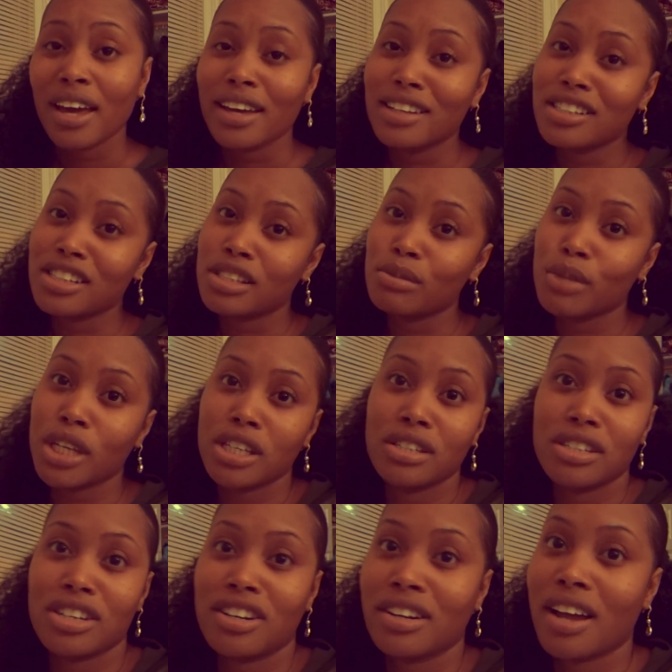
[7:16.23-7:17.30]
it just
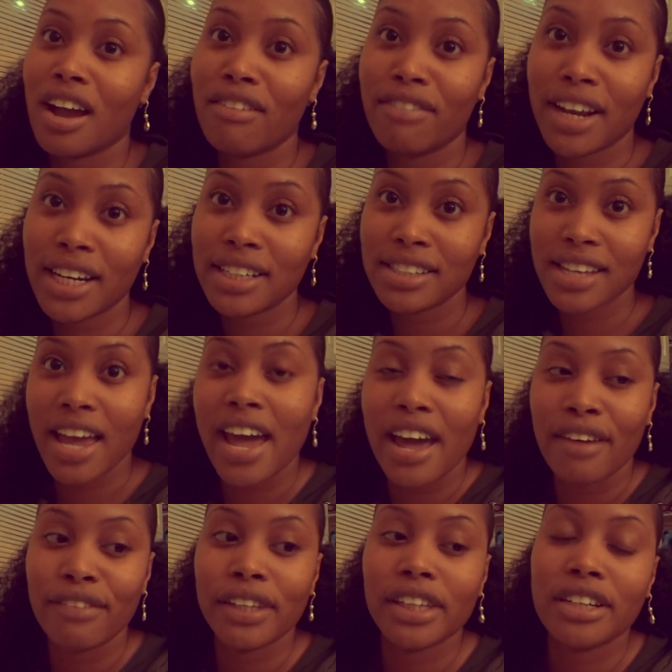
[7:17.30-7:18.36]
means you're not ready to have it.